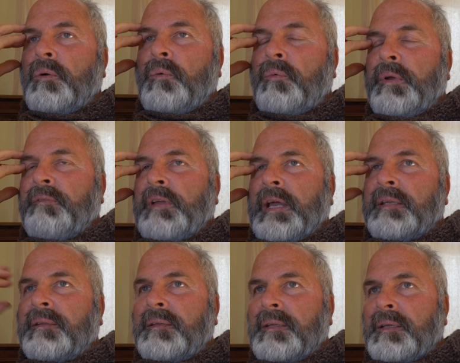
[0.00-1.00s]
we've
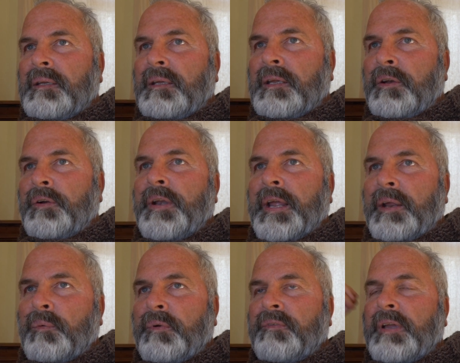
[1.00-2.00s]
got the
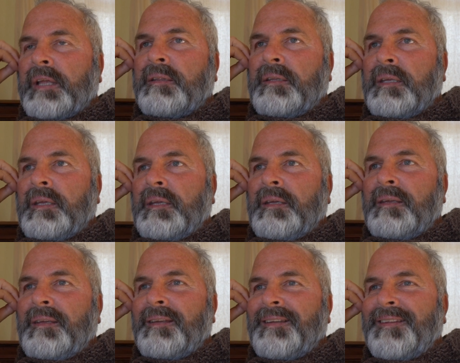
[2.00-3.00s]
internet, we've got
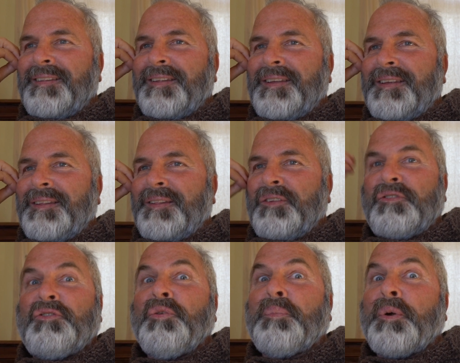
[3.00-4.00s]
the
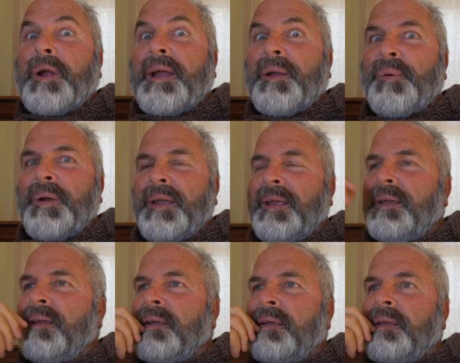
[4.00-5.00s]
superhighway.